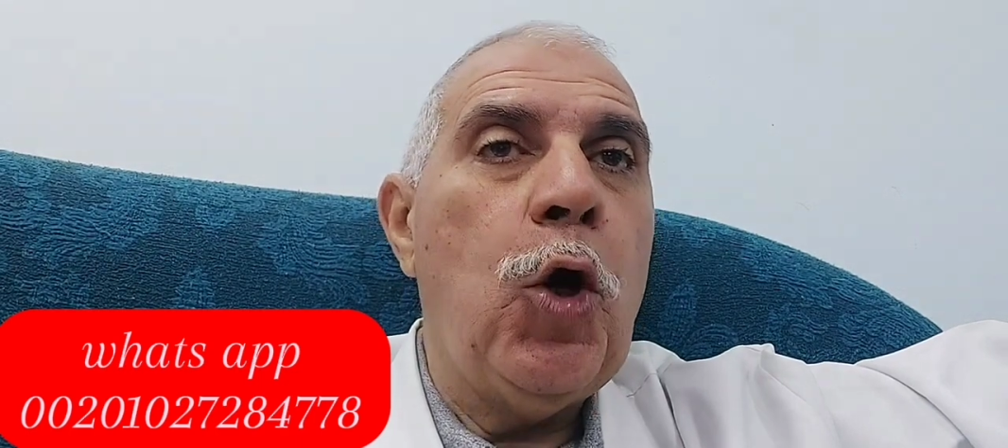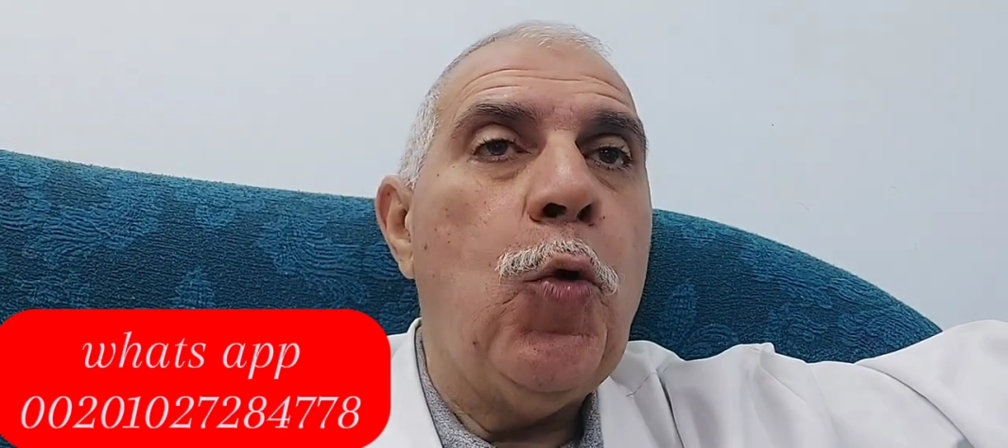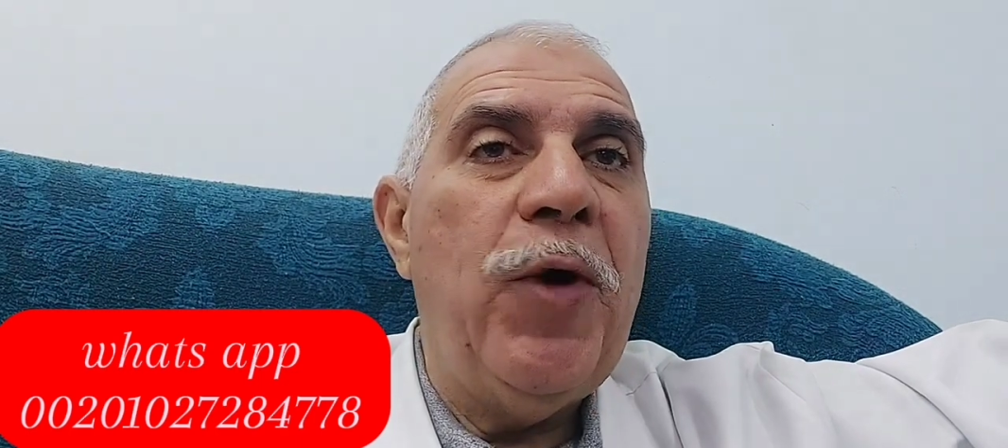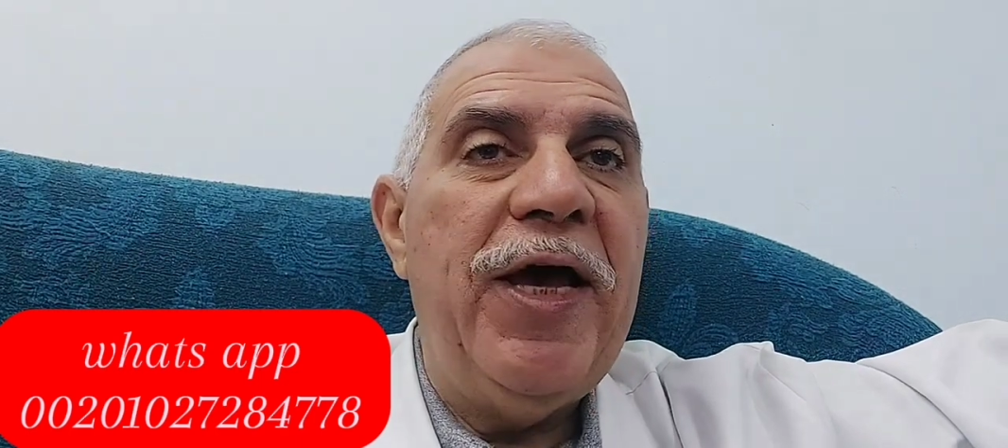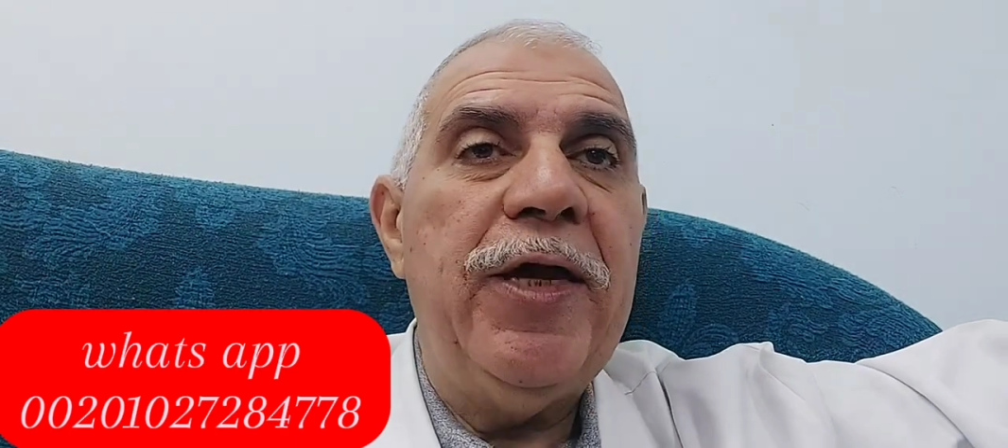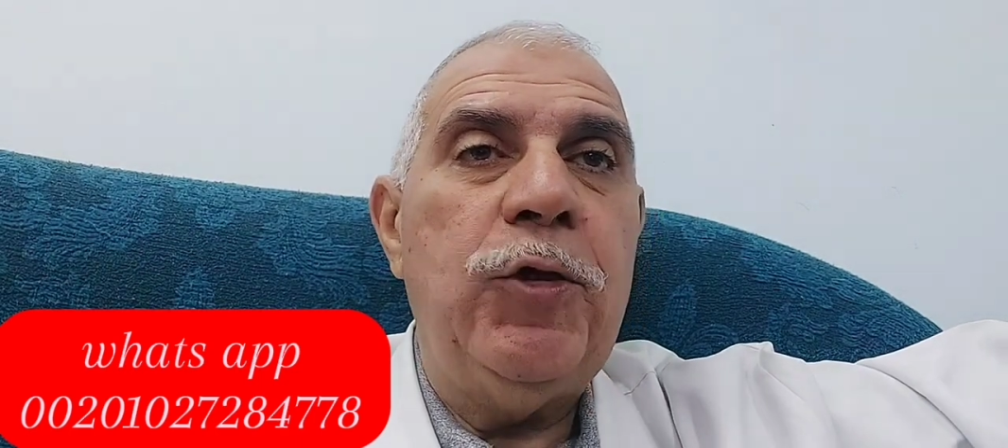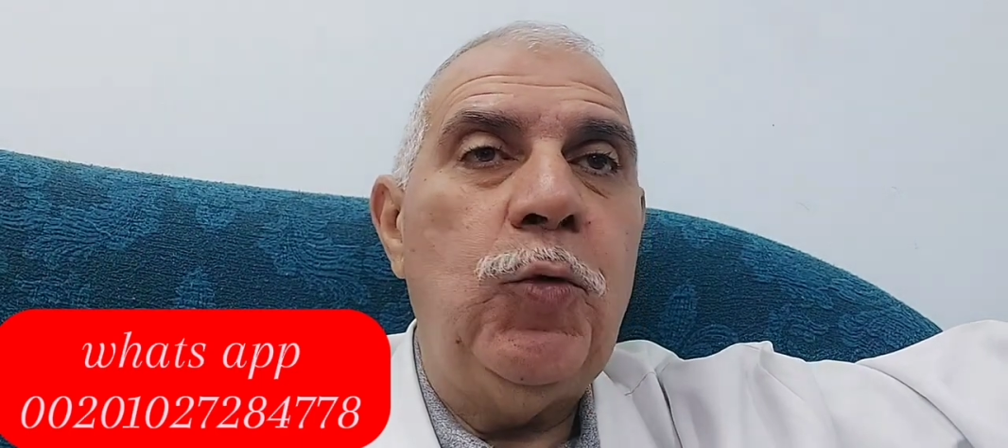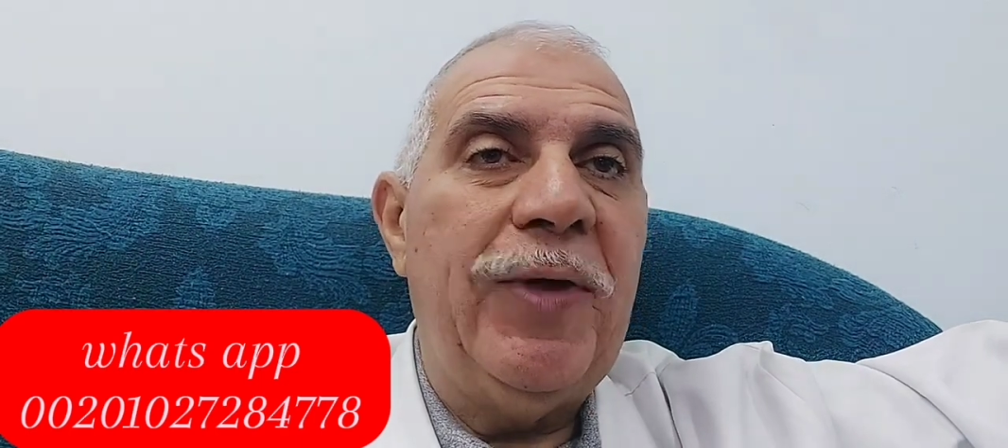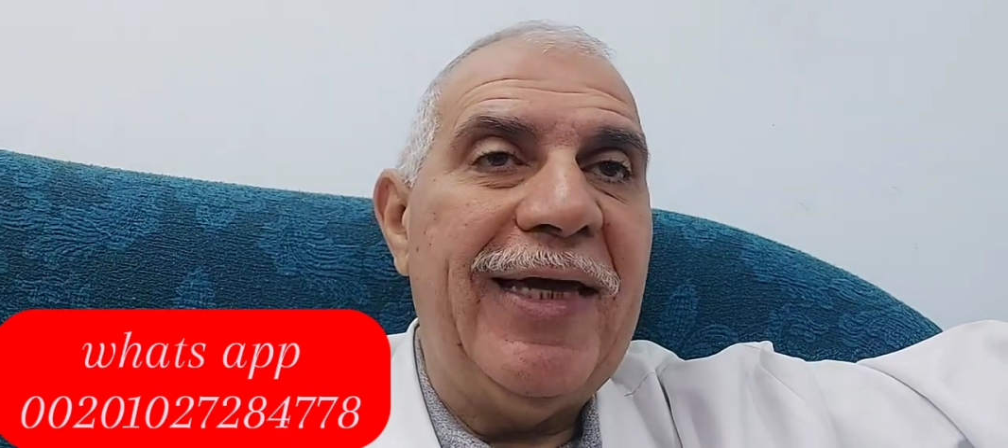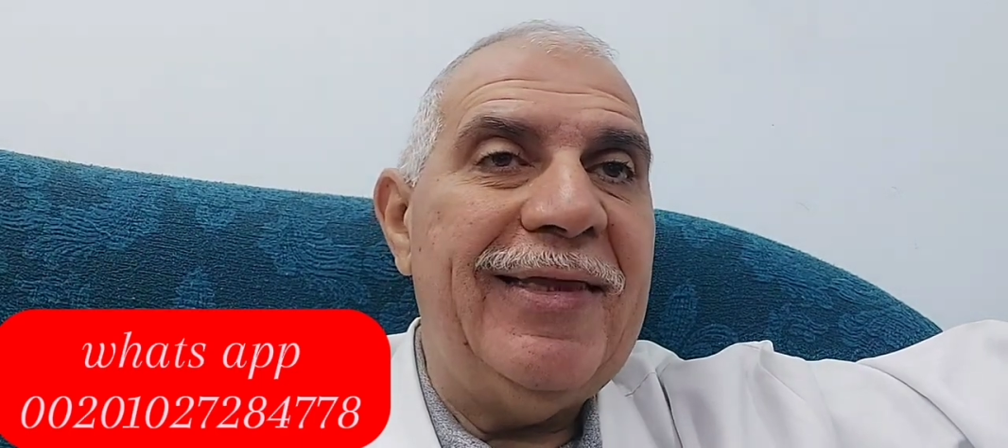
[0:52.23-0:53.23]
where
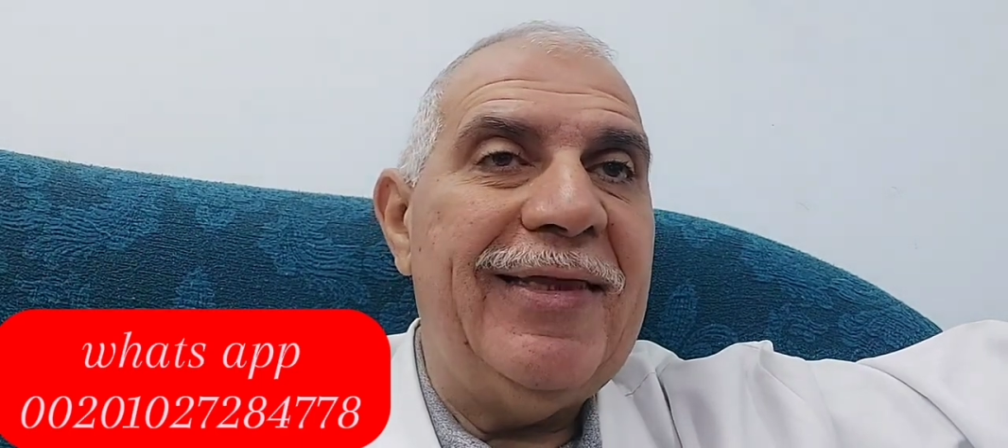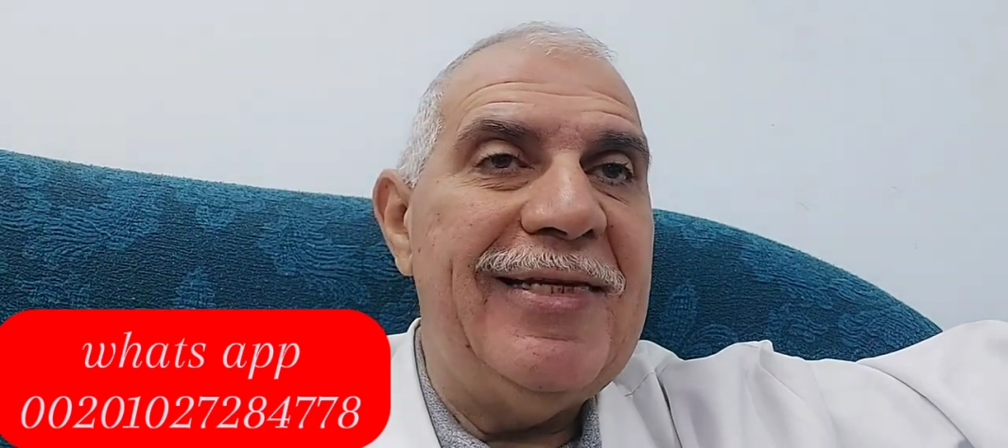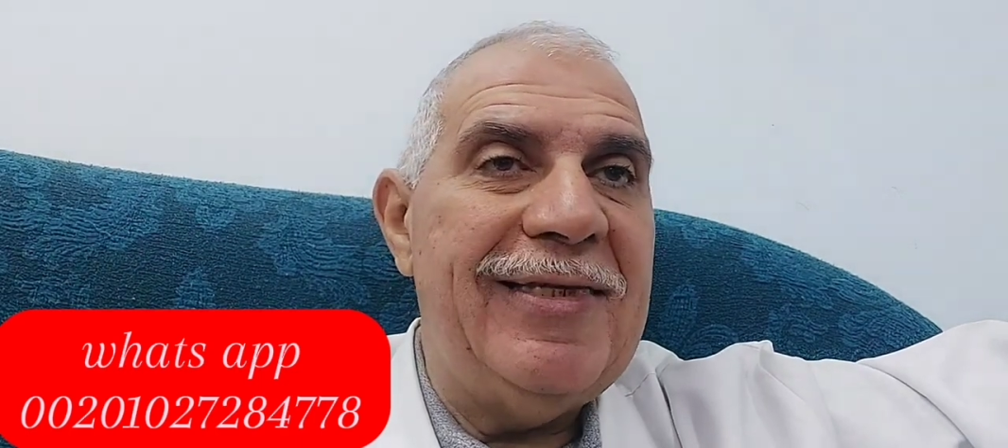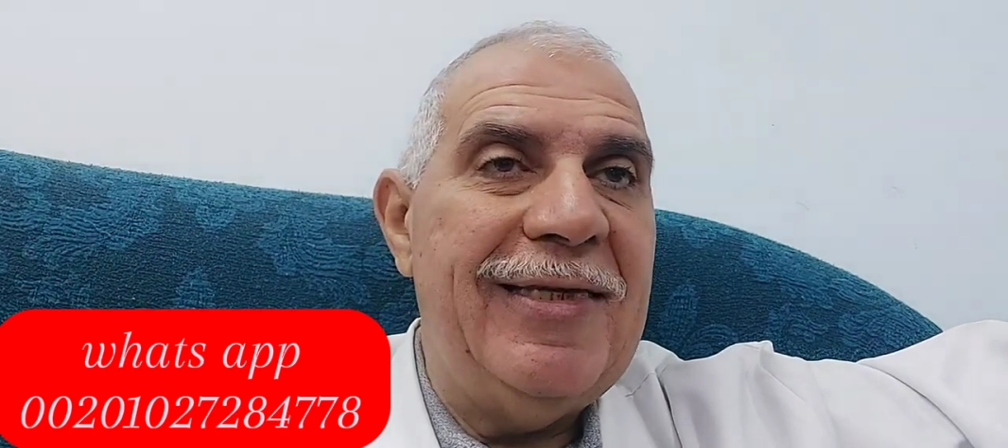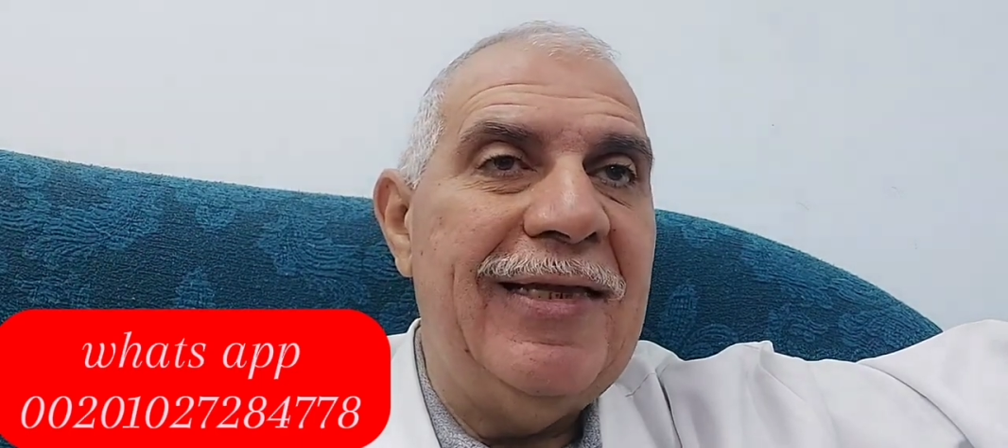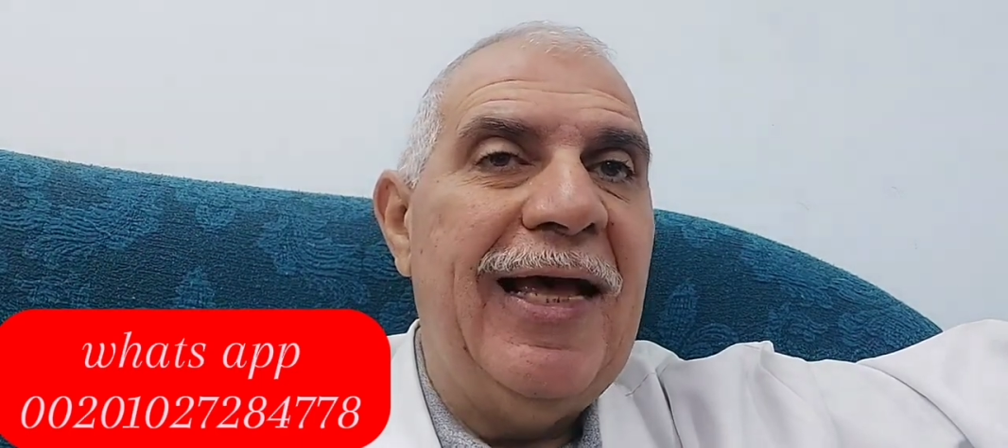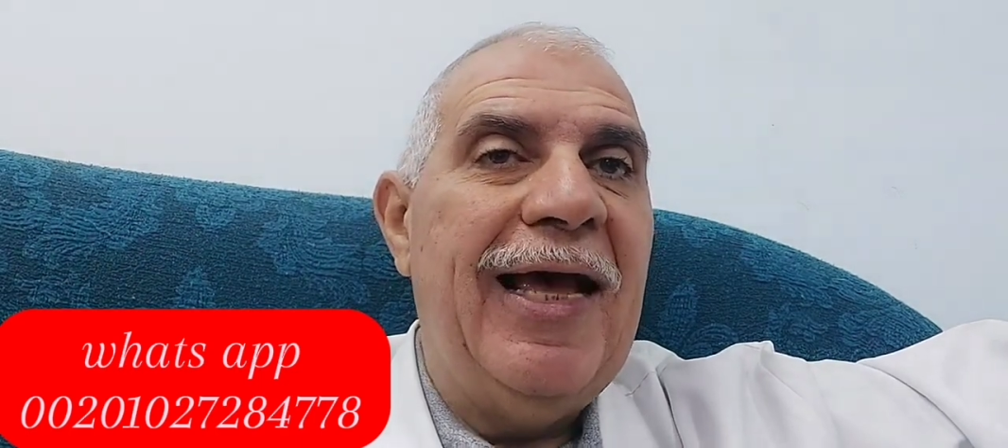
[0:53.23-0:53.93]
you get tested